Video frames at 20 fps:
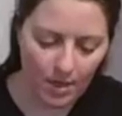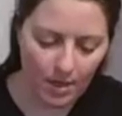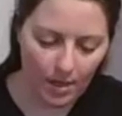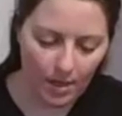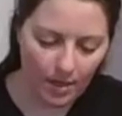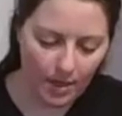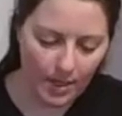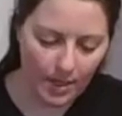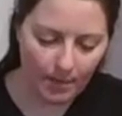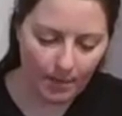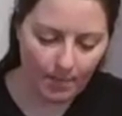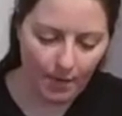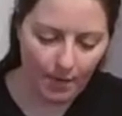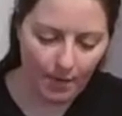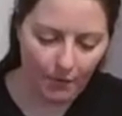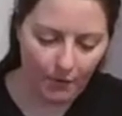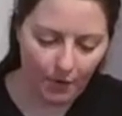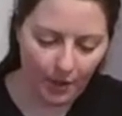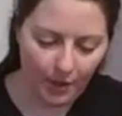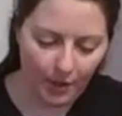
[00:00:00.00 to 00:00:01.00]
I am
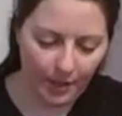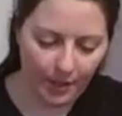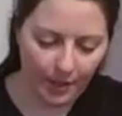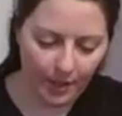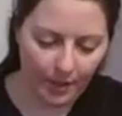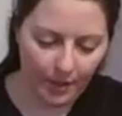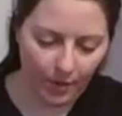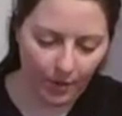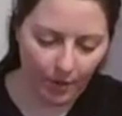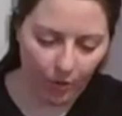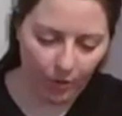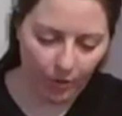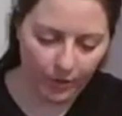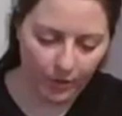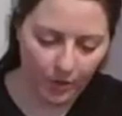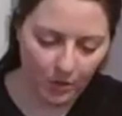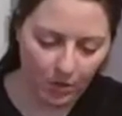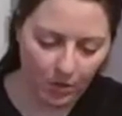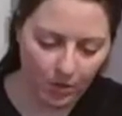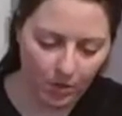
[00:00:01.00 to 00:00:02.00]
not very good at an
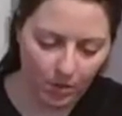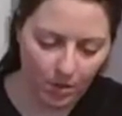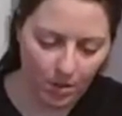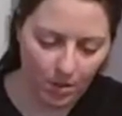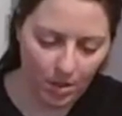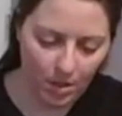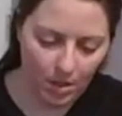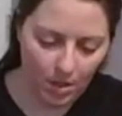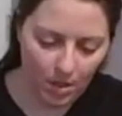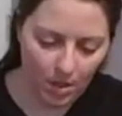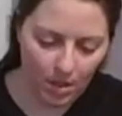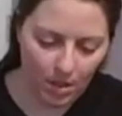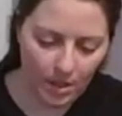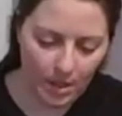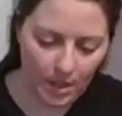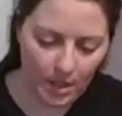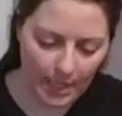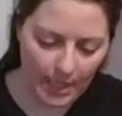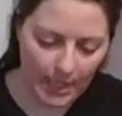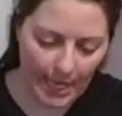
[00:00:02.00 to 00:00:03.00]
oval.
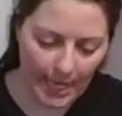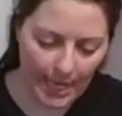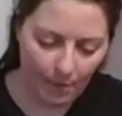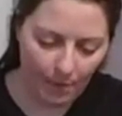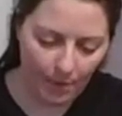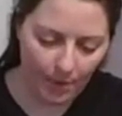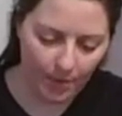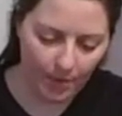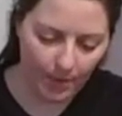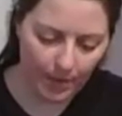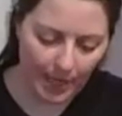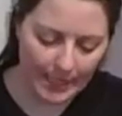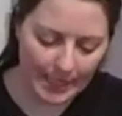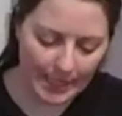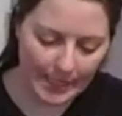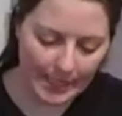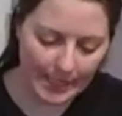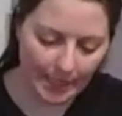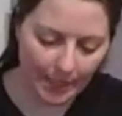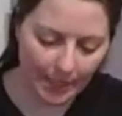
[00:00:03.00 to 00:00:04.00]
Again, with
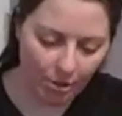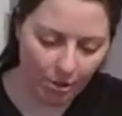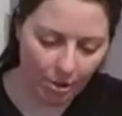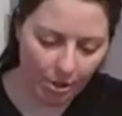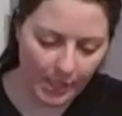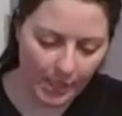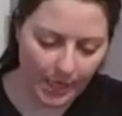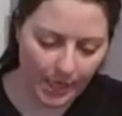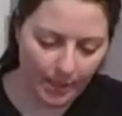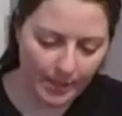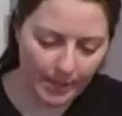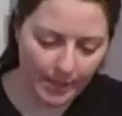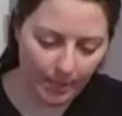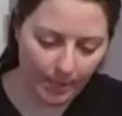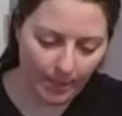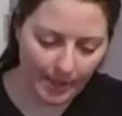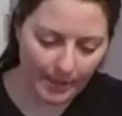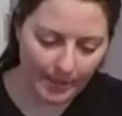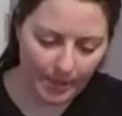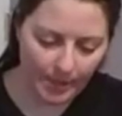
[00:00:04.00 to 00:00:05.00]
practicing our shapes, I
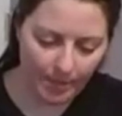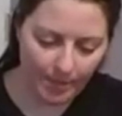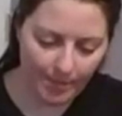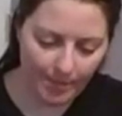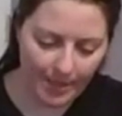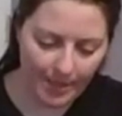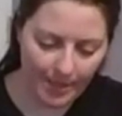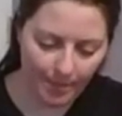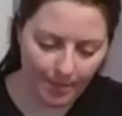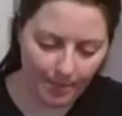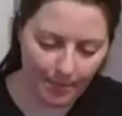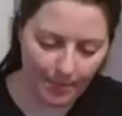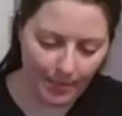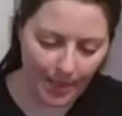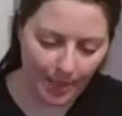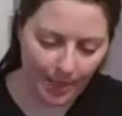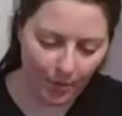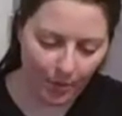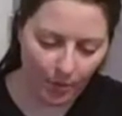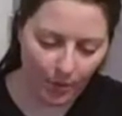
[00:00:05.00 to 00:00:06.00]
must admit I'm
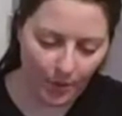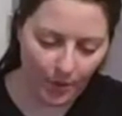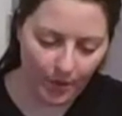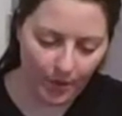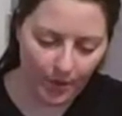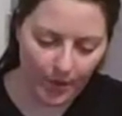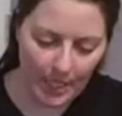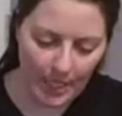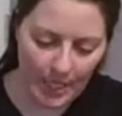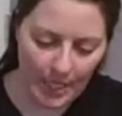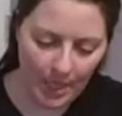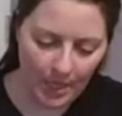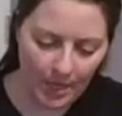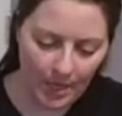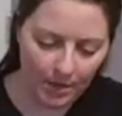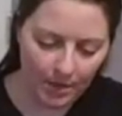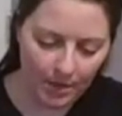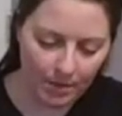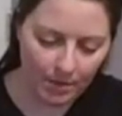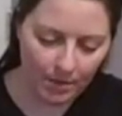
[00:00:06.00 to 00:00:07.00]
better with
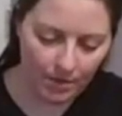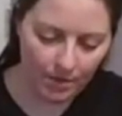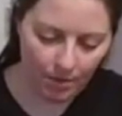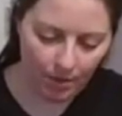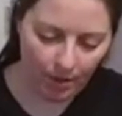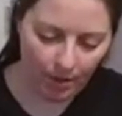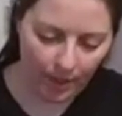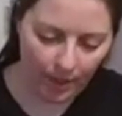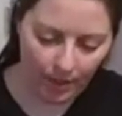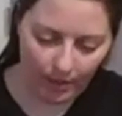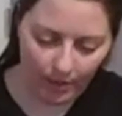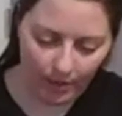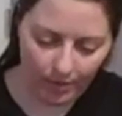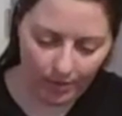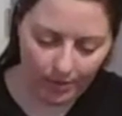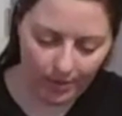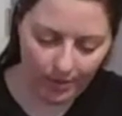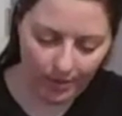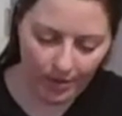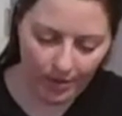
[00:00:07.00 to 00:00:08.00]
the
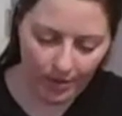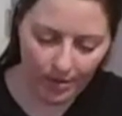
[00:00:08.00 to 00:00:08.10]
triangle.